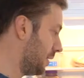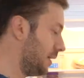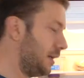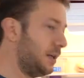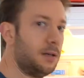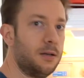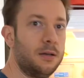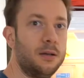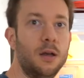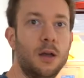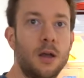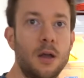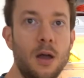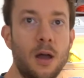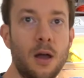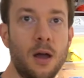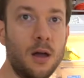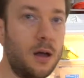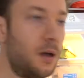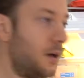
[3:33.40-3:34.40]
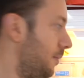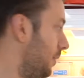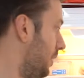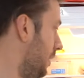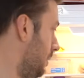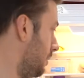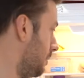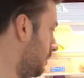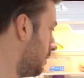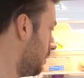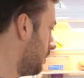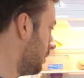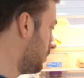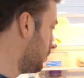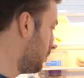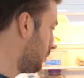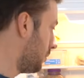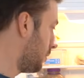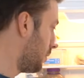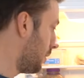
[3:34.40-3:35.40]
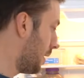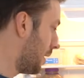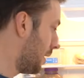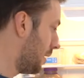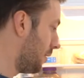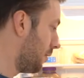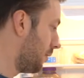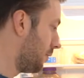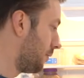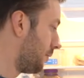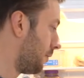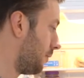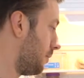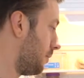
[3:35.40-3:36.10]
in here. In the door, I have